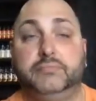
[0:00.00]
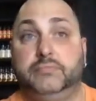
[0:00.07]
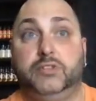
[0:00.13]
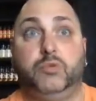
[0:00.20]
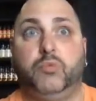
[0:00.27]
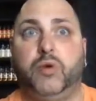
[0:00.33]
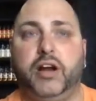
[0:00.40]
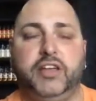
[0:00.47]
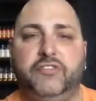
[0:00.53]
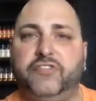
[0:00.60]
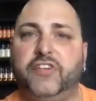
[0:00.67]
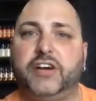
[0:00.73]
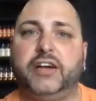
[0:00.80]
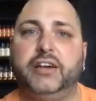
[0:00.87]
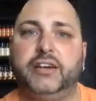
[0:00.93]
then why do you
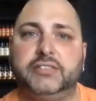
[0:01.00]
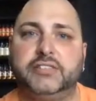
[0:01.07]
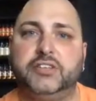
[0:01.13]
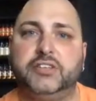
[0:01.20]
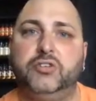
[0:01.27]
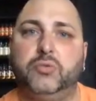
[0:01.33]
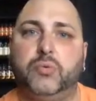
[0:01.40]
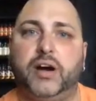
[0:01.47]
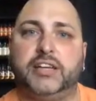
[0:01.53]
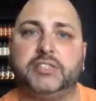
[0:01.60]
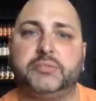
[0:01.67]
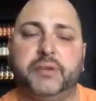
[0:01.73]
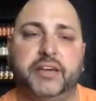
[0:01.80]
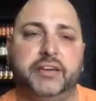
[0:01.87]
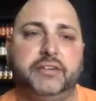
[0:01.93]
fucking continue to
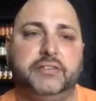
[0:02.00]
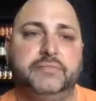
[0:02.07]
watch me